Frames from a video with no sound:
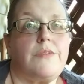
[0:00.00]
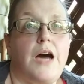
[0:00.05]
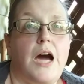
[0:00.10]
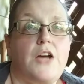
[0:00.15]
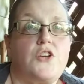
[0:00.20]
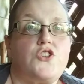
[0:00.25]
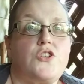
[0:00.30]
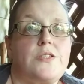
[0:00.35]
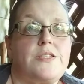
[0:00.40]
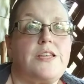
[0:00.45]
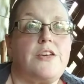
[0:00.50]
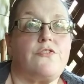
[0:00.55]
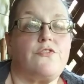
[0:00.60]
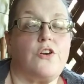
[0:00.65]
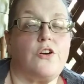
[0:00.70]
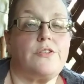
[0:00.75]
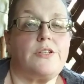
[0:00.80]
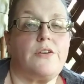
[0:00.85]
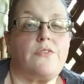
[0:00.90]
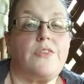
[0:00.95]
I shouldn't say
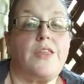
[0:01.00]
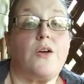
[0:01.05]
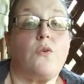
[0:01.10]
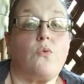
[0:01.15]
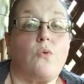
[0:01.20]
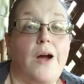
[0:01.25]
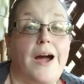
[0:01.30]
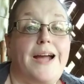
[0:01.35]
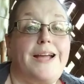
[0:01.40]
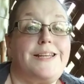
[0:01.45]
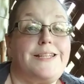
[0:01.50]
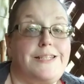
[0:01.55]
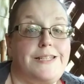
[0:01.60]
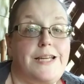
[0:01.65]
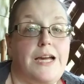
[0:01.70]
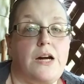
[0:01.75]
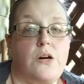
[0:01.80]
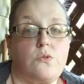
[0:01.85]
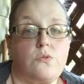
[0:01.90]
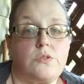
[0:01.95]
fall down, they ride it
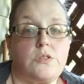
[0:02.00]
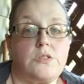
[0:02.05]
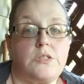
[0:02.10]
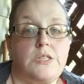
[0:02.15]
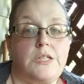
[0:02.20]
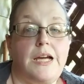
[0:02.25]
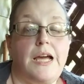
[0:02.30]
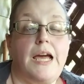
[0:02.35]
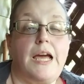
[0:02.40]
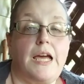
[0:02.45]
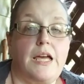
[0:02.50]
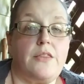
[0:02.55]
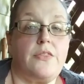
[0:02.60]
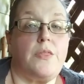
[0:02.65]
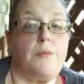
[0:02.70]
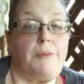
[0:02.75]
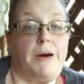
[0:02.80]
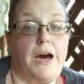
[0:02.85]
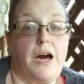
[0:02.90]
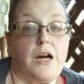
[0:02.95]
down in
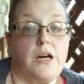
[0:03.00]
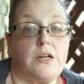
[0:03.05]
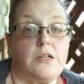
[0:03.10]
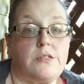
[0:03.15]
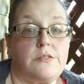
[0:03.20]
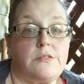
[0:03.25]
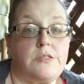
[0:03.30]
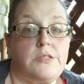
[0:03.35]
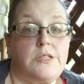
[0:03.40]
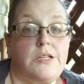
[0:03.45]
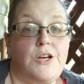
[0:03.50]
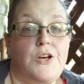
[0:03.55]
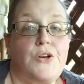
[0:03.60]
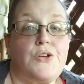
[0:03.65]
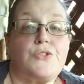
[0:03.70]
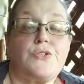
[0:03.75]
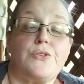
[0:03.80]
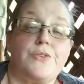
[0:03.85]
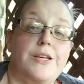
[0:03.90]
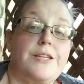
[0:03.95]
the back.
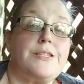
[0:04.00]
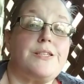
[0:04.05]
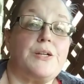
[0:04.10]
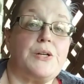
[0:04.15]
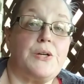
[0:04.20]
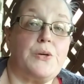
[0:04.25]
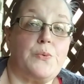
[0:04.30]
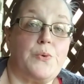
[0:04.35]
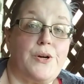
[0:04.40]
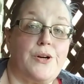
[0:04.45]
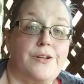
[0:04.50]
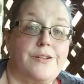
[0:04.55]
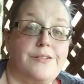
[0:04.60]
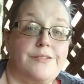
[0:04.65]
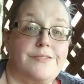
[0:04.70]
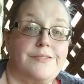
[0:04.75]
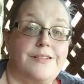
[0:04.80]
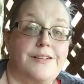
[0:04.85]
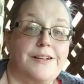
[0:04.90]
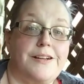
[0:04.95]
So that's not going to work
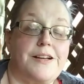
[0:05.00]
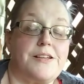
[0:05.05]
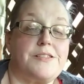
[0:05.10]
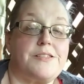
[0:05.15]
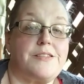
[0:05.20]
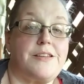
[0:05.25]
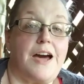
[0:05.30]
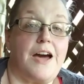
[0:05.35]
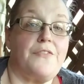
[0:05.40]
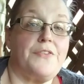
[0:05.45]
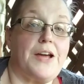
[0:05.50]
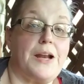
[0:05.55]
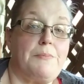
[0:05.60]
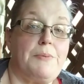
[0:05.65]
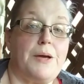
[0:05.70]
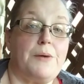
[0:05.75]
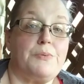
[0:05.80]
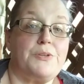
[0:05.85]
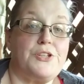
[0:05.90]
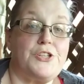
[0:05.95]
because I've got to
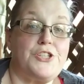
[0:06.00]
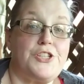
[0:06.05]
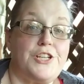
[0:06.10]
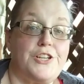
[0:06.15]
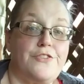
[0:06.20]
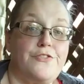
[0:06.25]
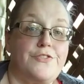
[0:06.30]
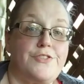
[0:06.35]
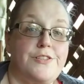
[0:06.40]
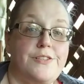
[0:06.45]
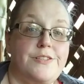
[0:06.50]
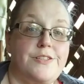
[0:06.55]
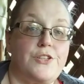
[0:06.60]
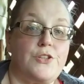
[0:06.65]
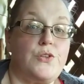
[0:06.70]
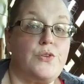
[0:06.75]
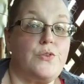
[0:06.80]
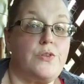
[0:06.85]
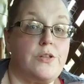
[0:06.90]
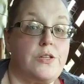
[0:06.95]
be able to shift to
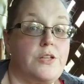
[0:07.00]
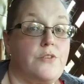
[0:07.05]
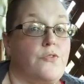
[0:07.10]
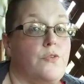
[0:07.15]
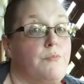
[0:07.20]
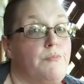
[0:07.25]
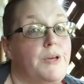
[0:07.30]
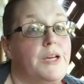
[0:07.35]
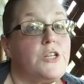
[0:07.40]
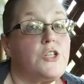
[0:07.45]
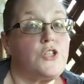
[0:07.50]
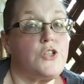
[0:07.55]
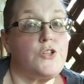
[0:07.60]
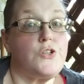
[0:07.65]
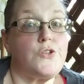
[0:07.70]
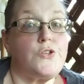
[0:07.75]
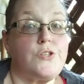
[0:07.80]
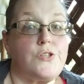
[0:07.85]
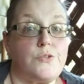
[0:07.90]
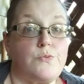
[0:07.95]
do the different
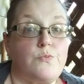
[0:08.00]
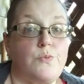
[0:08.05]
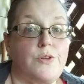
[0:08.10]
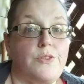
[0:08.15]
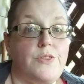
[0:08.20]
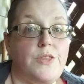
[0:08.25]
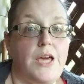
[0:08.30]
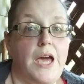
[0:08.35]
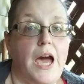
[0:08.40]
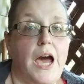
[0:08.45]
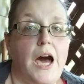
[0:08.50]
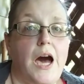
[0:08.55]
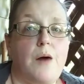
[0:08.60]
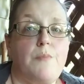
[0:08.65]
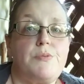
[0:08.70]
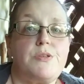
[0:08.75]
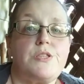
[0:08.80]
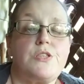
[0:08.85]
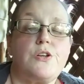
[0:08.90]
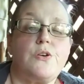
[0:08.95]
pictures with the
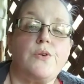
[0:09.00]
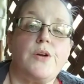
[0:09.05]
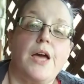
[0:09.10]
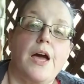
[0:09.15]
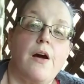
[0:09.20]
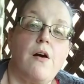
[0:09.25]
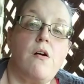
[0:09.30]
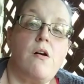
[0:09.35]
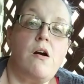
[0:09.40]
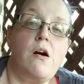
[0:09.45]
app. So yeah,